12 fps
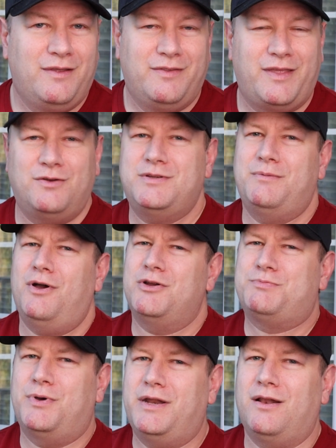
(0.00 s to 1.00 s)
They don't seem to always
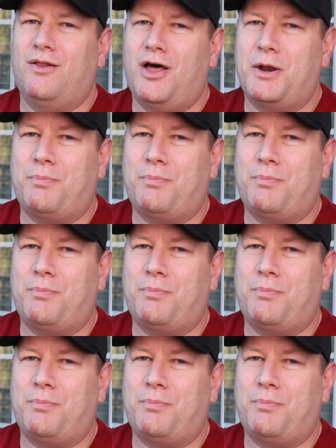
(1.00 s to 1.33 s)
put in a lot of